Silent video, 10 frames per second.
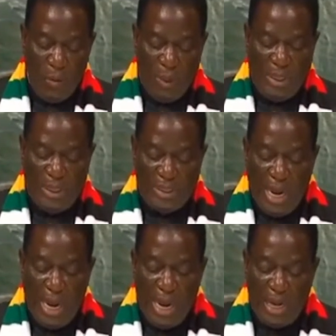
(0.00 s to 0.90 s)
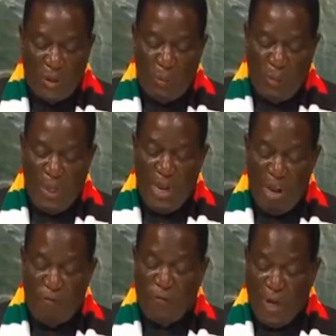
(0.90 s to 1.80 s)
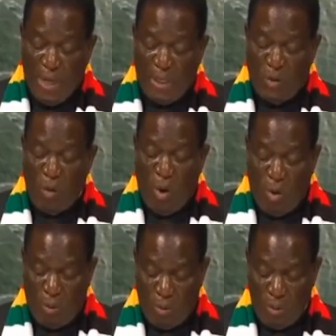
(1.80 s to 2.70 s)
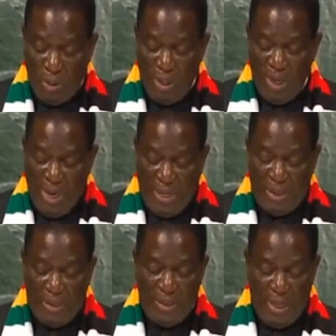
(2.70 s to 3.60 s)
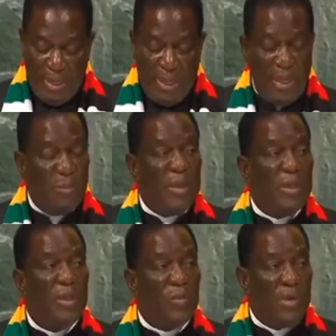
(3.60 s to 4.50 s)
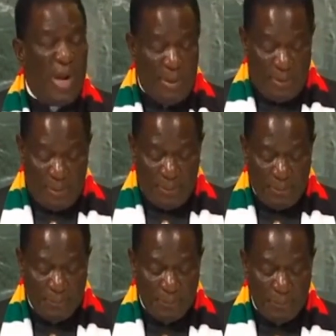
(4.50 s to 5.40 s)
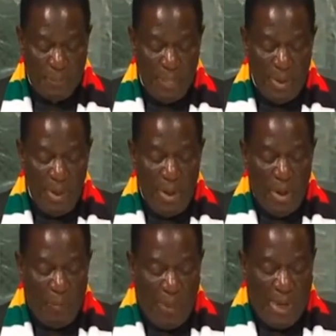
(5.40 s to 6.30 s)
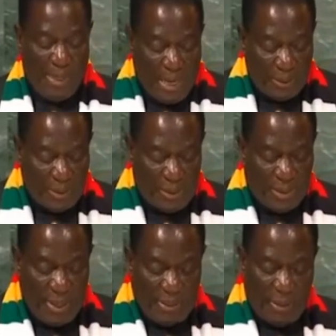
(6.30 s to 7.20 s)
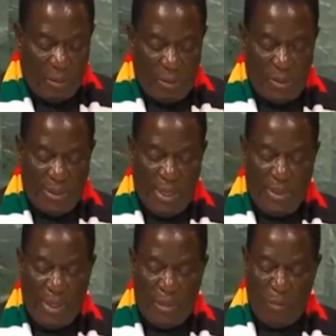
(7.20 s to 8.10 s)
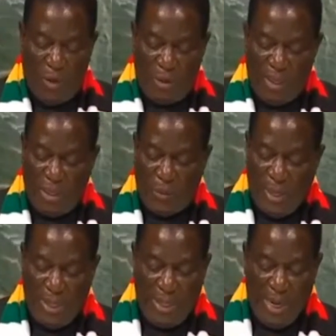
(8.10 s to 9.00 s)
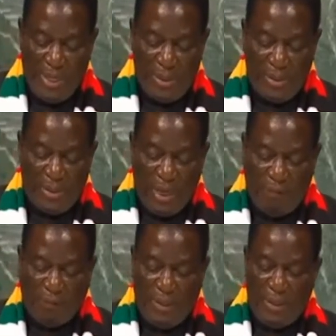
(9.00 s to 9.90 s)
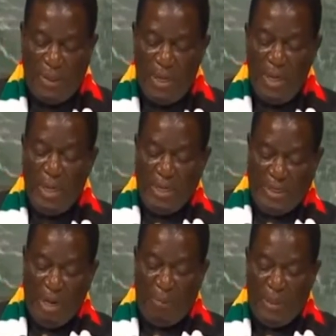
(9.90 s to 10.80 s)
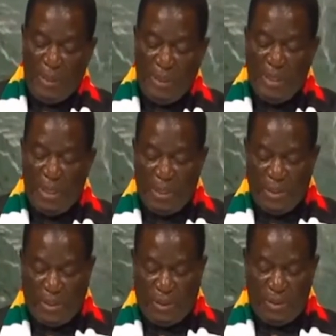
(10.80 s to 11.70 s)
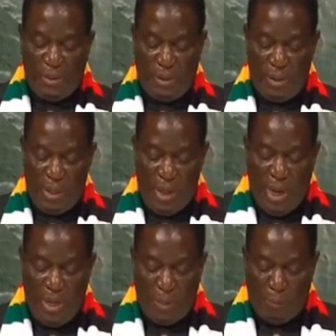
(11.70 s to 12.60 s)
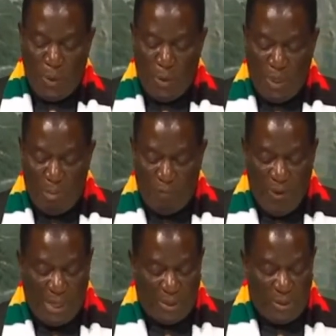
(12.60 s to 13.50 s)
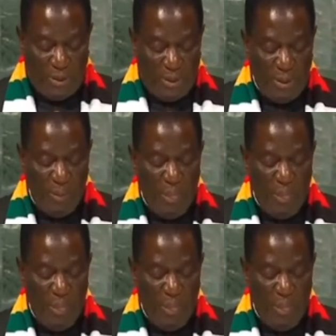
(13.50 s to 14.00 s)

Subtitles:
We desire to be a friend to all and an enemy to none. My country is greatly concerned that more than 20 years after the Durban Declaration and Program of Action,